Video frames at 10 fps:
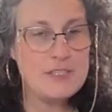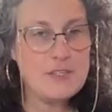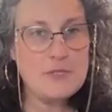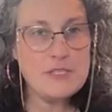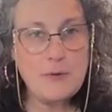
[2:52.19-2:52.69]

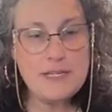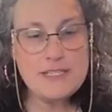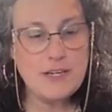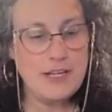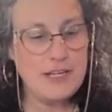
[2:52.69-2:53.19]
And so it's
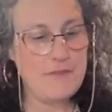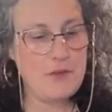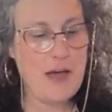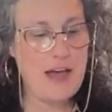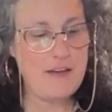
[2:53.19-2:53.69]
always good
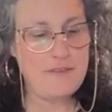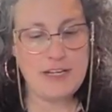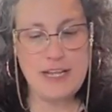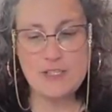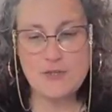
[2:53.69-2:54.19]
if you have
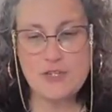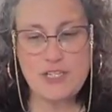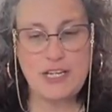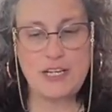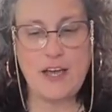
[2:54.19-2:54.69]
an extra
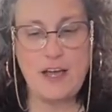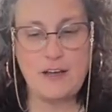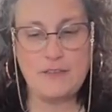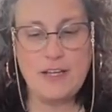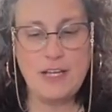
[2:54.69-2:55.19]
sheet
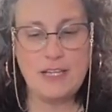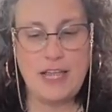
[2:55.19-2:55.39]
of